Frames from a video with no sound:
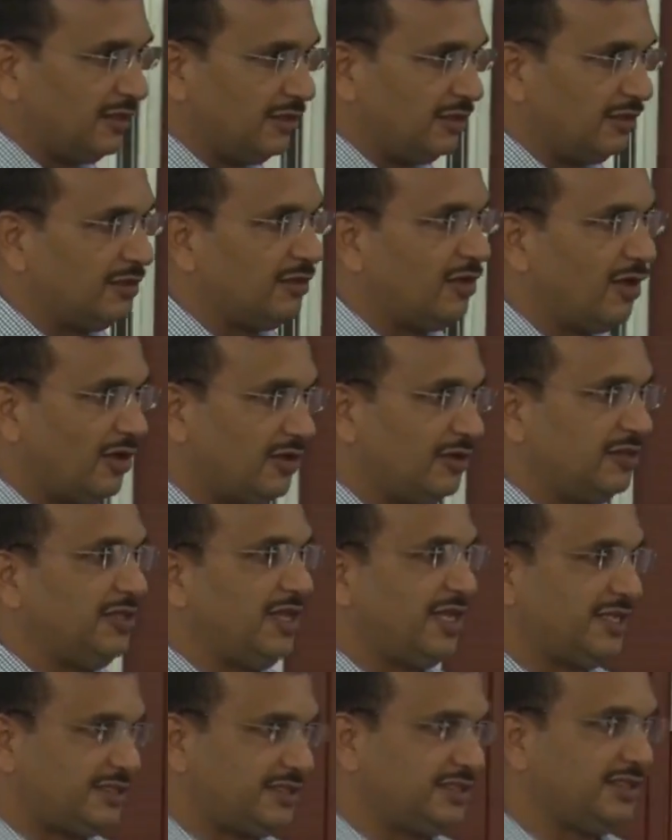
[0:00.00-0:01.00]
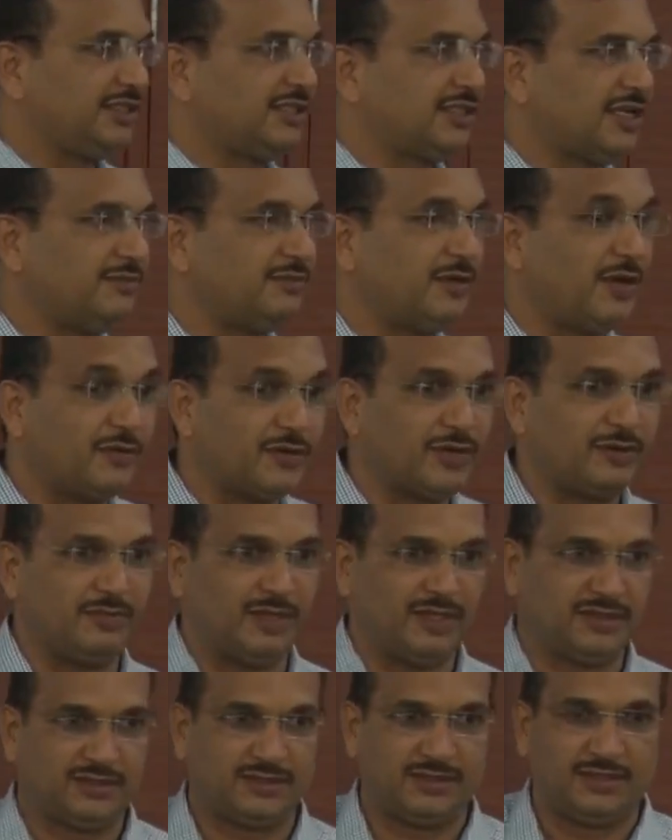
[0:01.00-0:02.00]
less income every
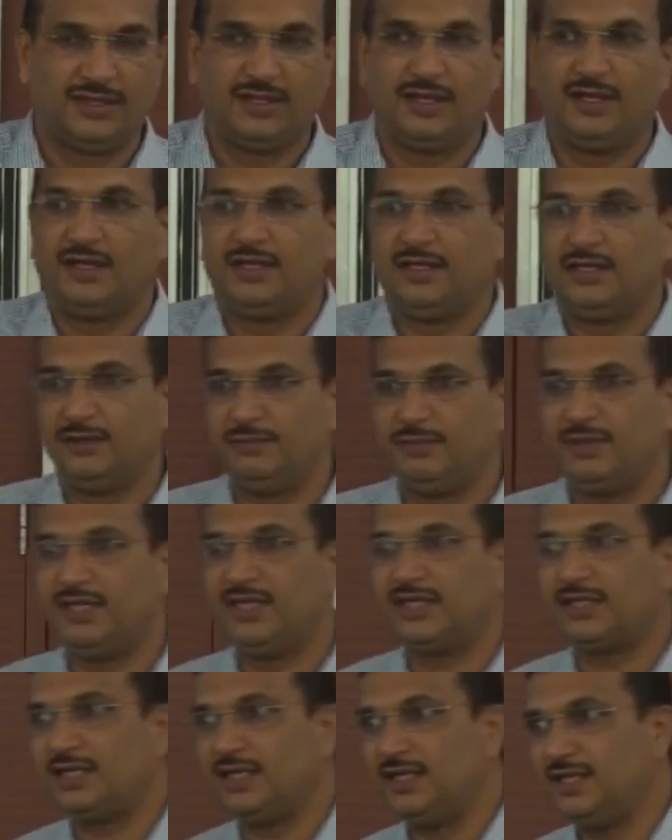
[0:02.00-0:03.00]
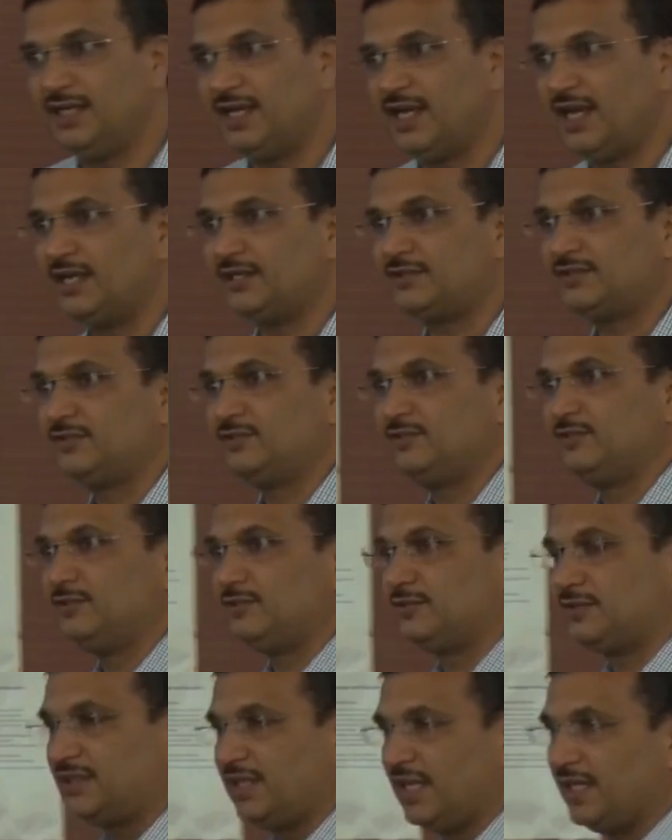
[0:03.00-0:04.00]
month. Immediately he has to
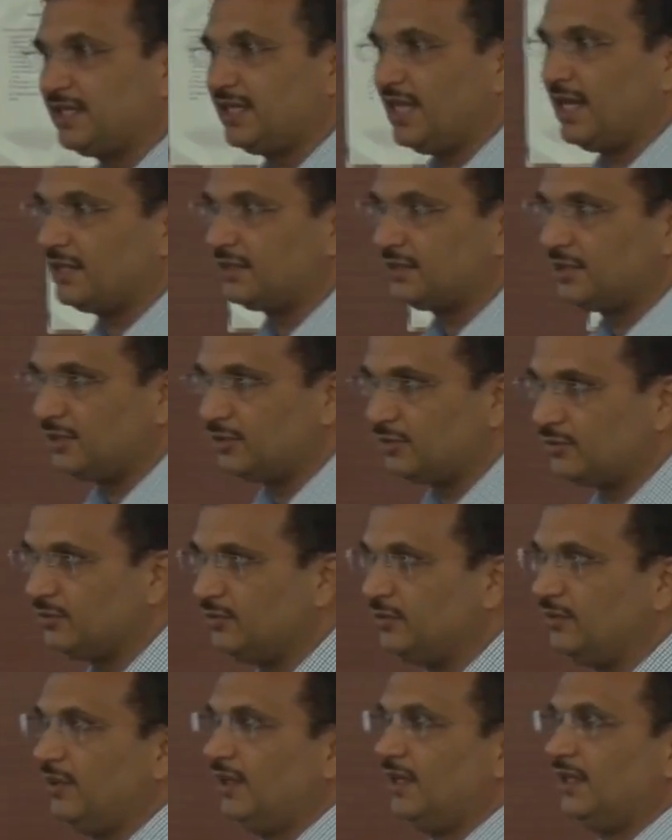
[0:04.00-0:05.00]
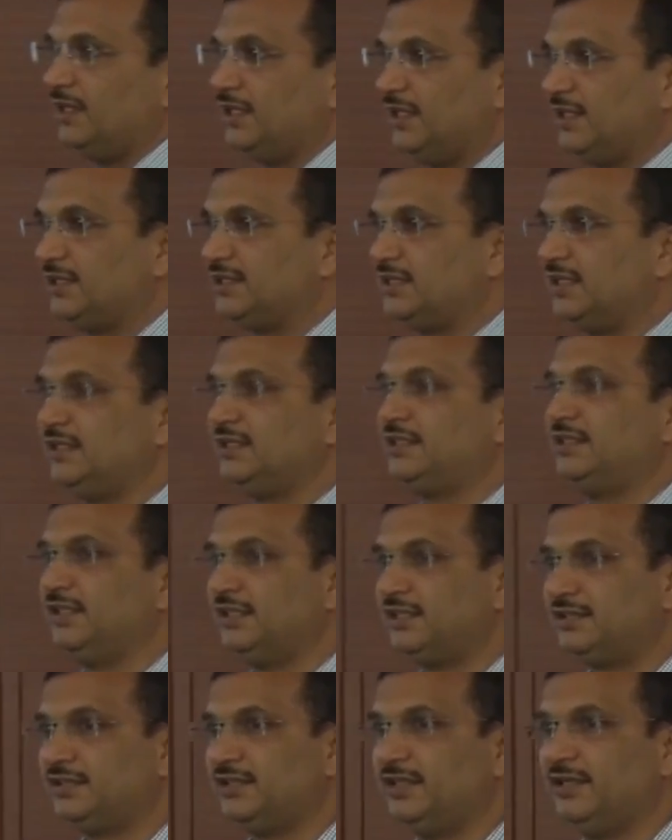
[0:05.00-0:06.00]
take action to increase his
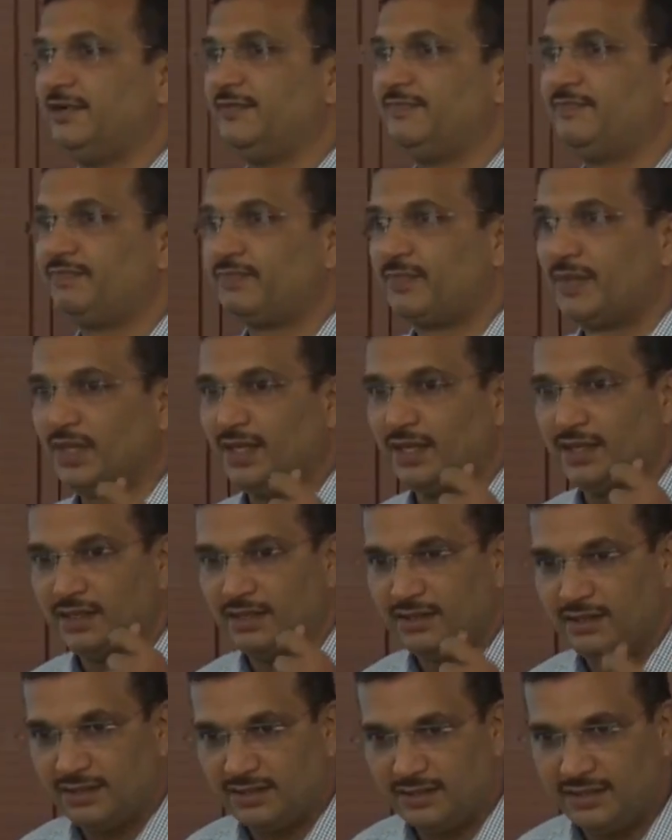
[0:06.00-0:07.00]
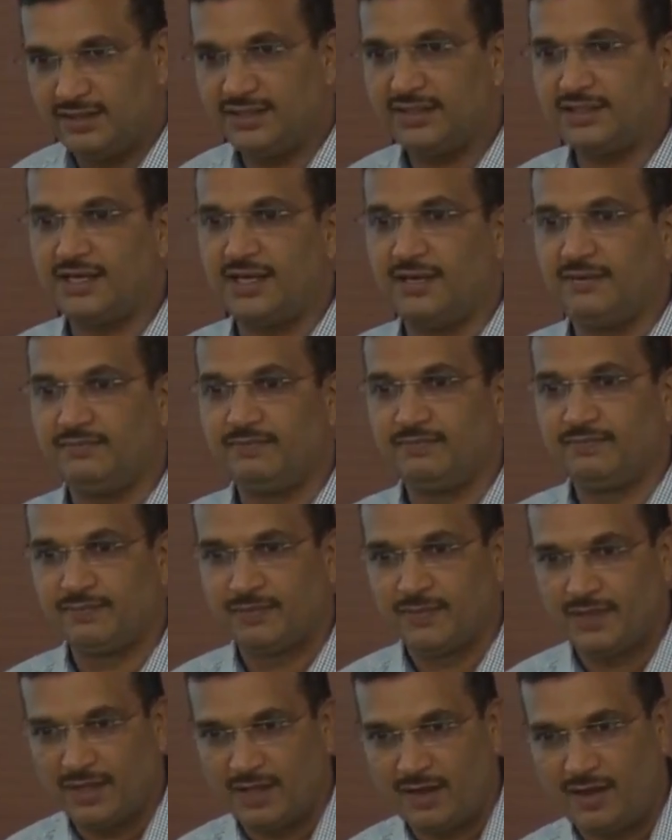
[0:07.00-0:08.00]
income,
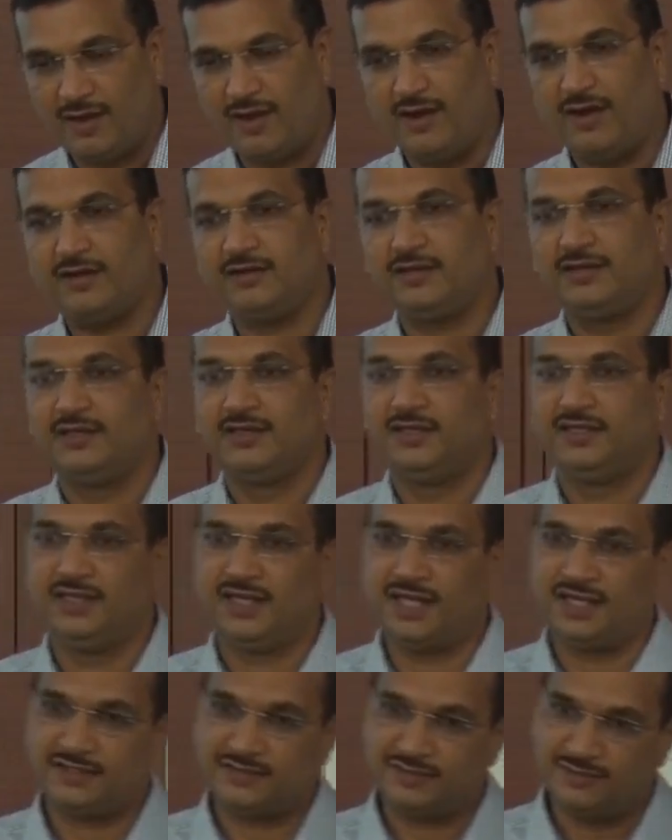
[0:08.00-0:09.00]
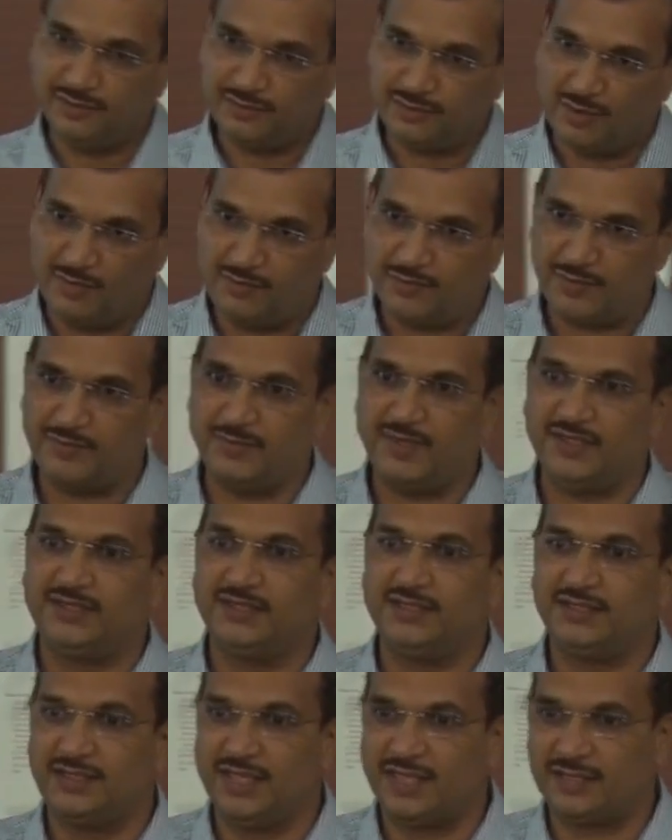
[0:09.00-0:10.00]
or he has to compromise
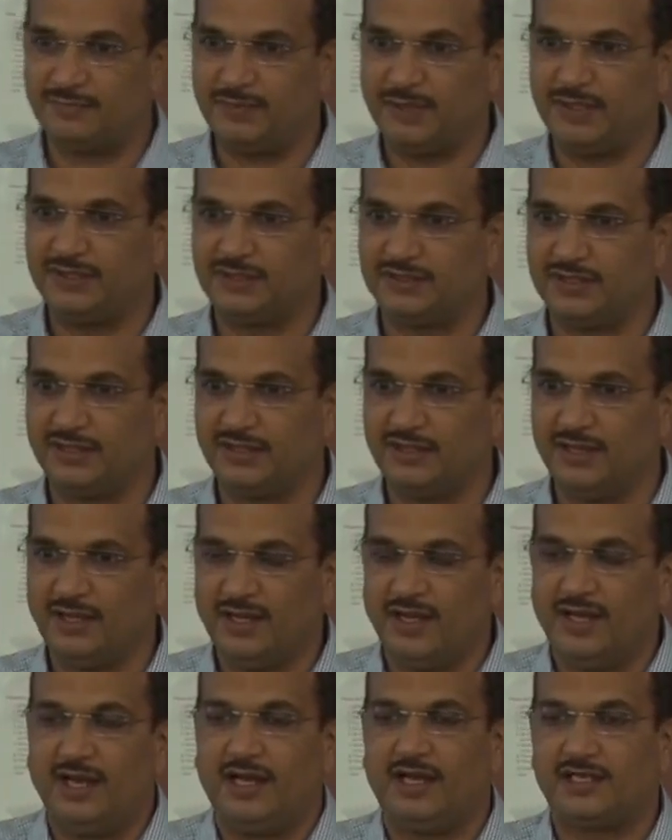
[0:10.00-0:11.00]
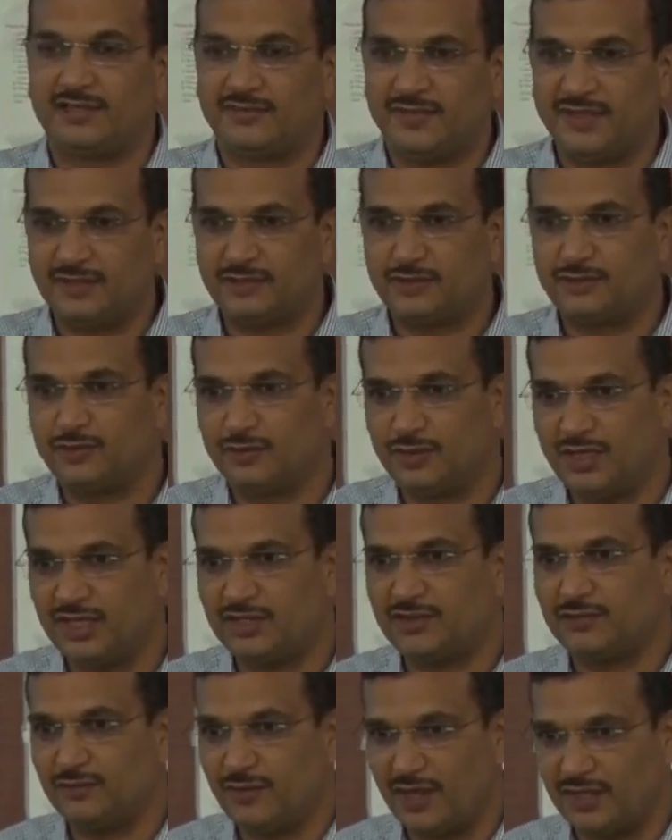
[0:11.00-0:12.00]
his expenditure. Otherwise,
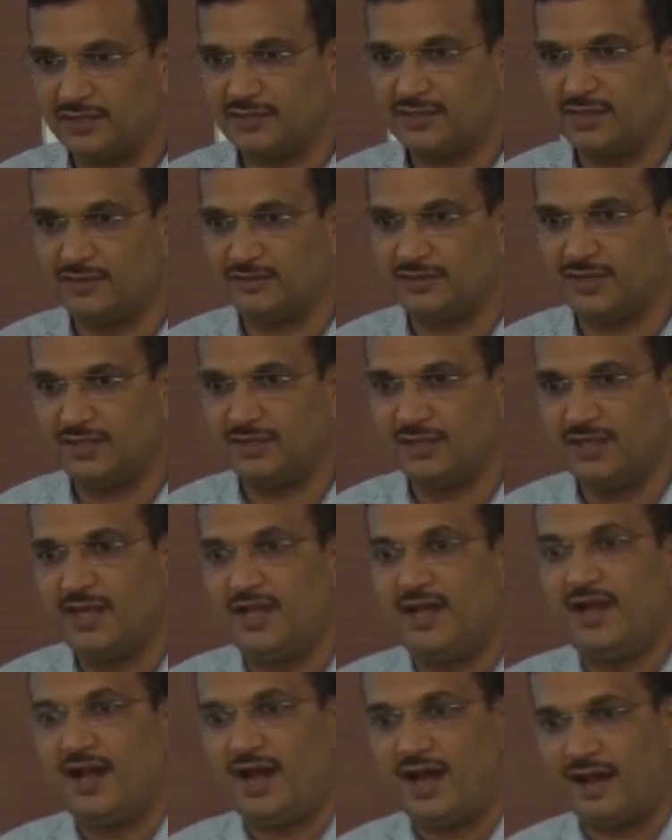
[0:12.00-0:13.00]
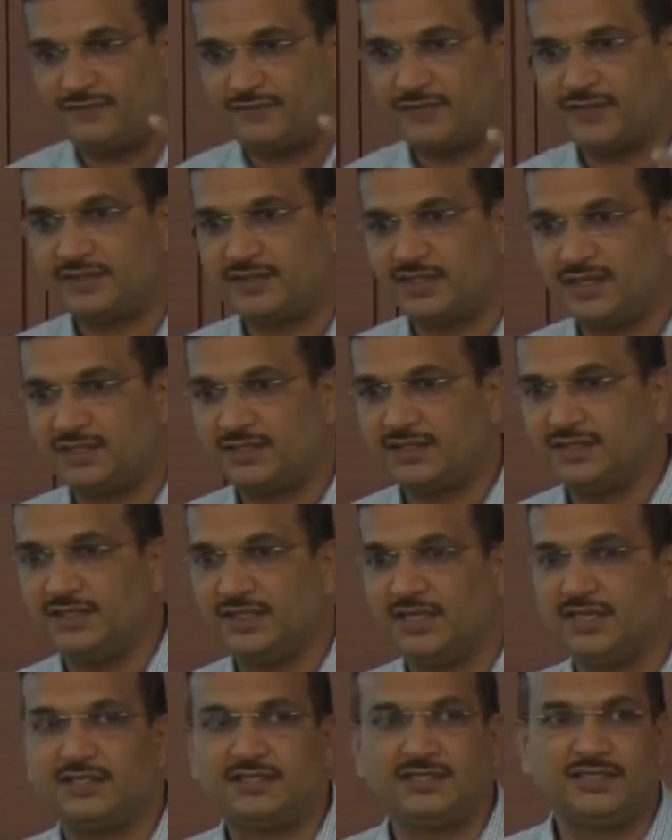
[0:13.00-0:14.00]
today's 1,000, after 30
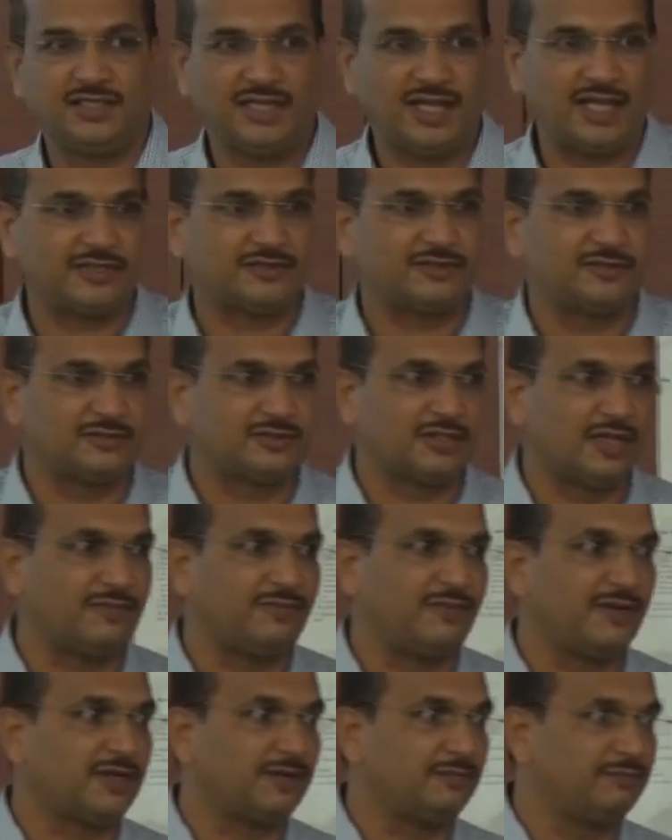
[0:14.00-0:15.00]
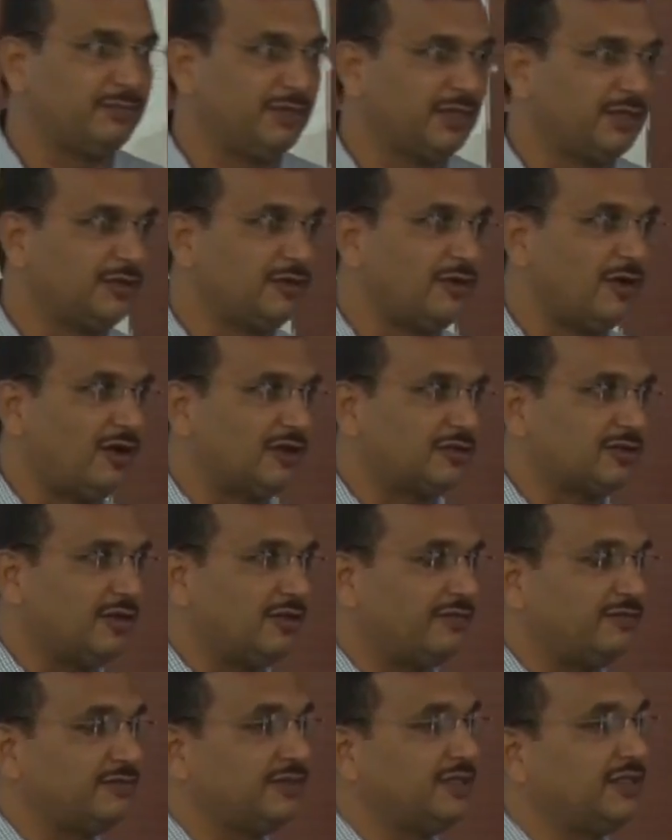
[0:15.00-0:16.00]
years, he has to suffer a big loss
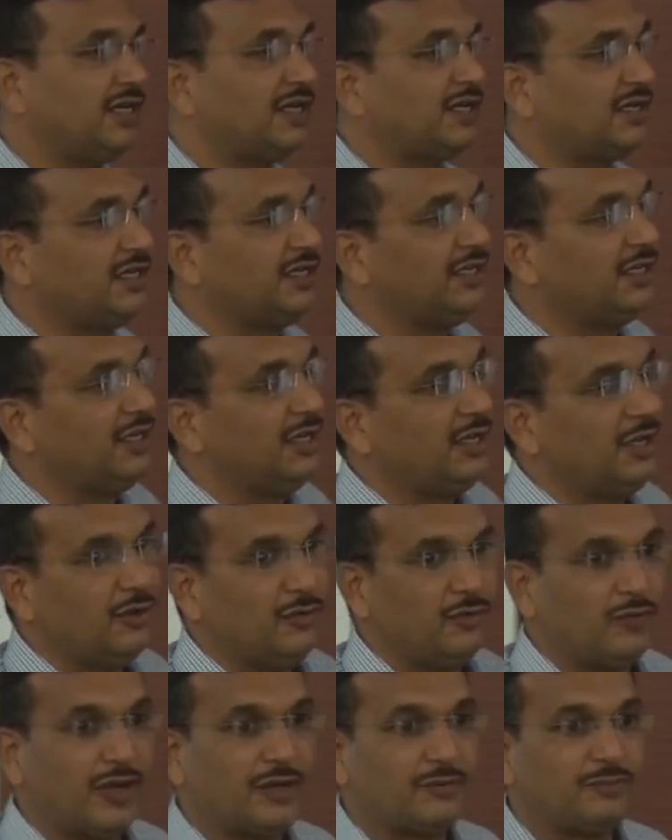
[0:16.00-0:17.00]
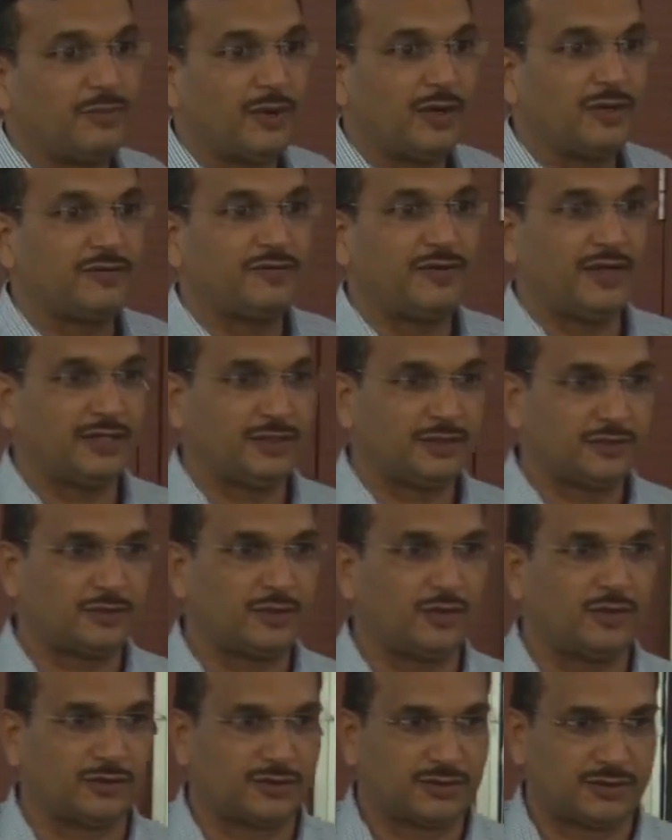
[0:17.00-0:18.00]
of nearly 1.5
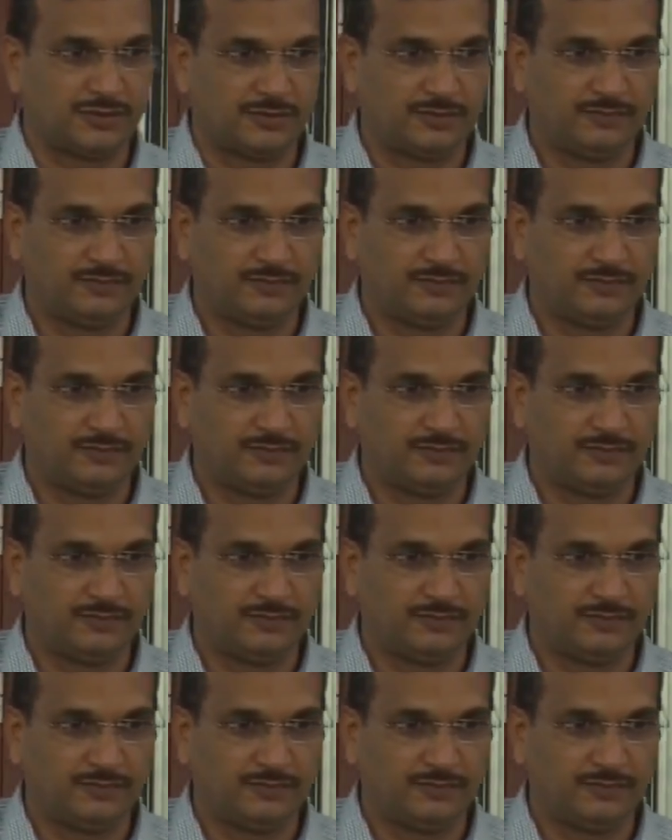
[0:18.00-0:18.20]
crores.